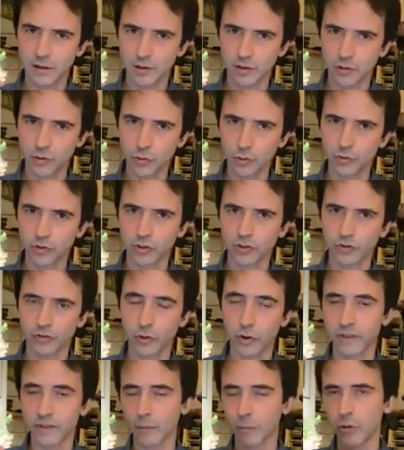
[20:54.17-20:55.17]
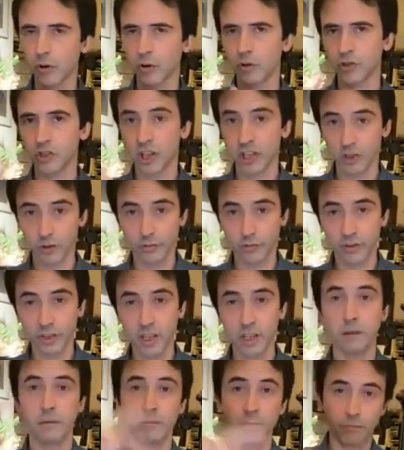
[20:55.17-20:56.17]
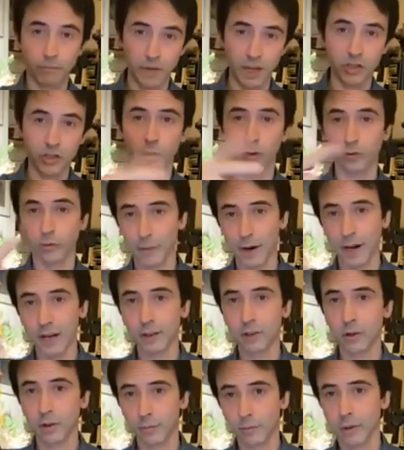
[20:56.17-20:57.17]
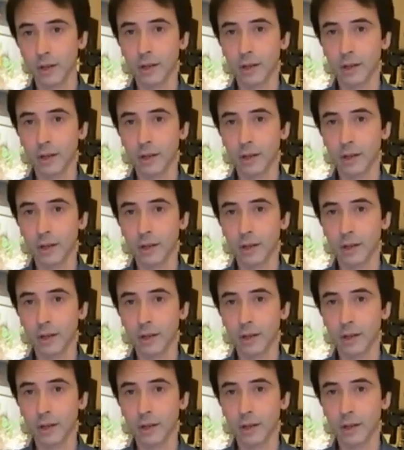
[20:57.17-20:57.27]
uses, for example, a change of key, major to minor,